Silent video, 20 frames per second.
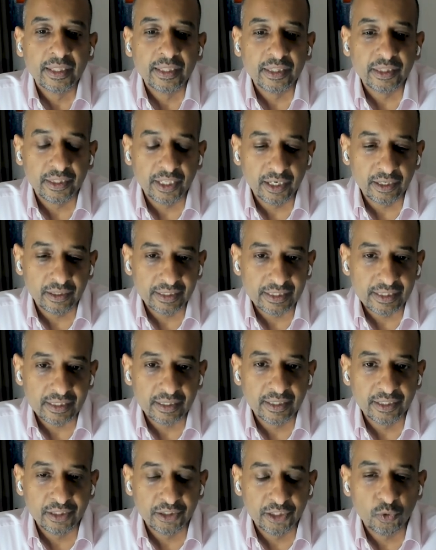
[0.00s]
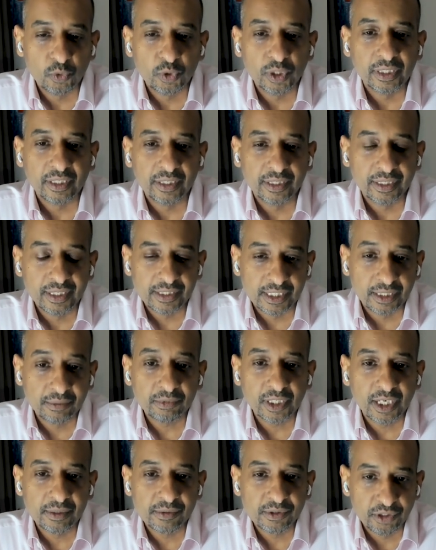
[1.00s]
That there will
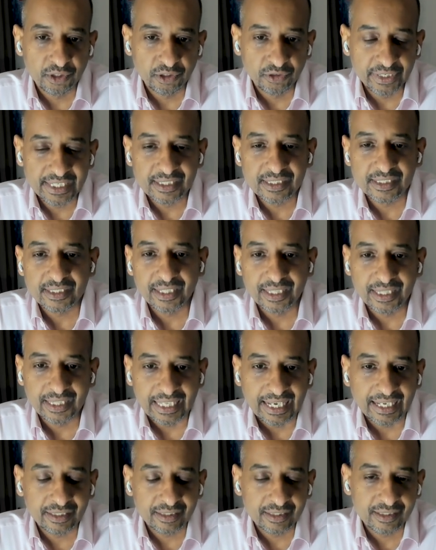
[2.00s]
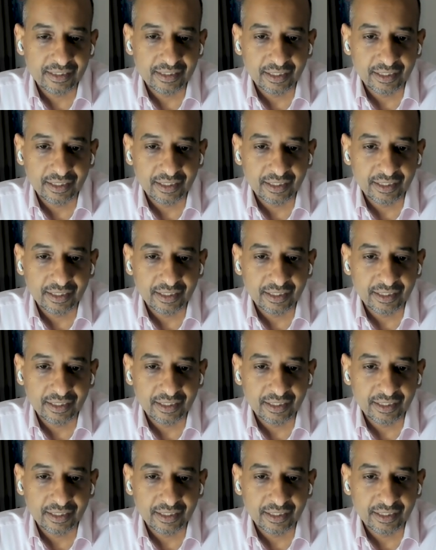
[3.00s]
sometimes there is that